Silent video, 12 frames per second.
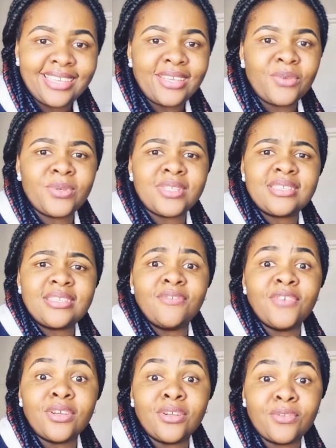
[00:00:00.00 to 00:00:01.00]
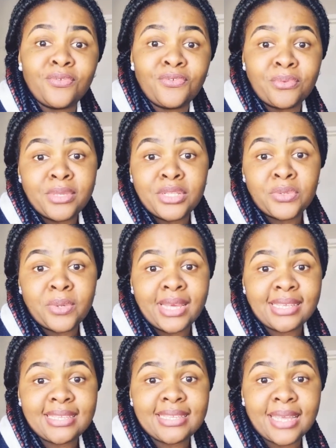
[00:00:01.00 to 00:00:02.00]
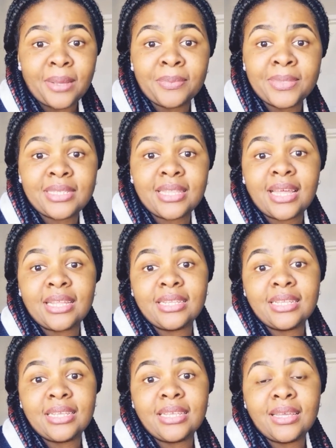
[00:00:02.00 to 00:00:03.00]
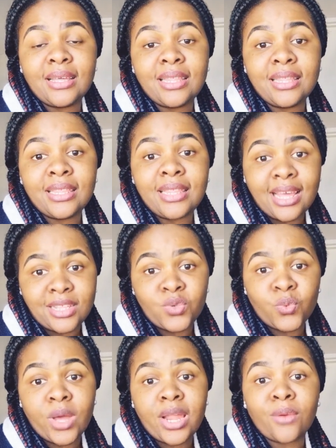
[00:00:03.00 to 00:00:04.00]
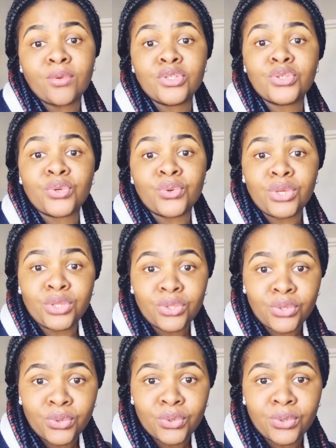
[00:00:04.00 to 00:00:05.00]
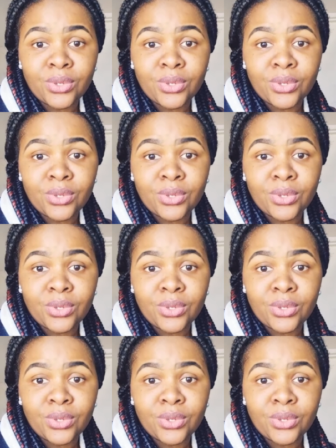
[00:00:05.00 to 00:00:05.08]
It was difficult for me to accept that that's what I was going through.